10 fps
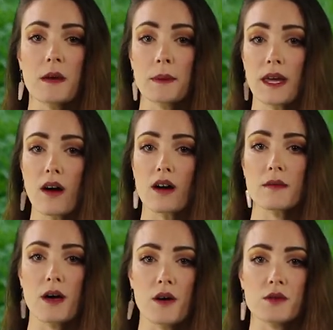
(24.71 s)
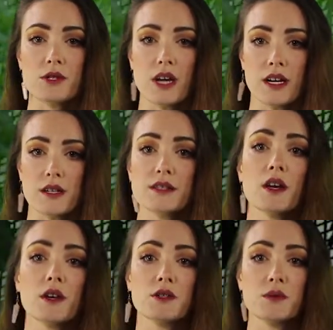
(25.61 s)
PRMO shares
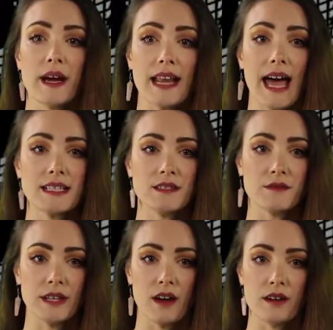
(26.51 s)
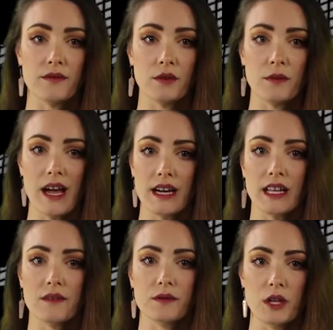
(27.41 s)
trade actively on a
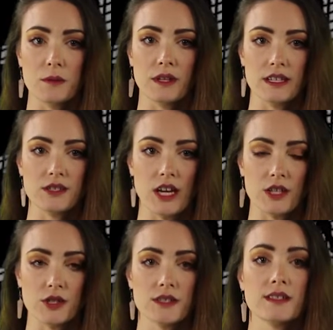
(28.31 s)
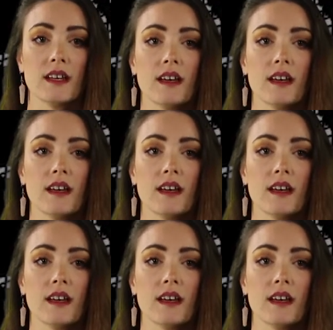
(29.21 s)
variety of global exchanges.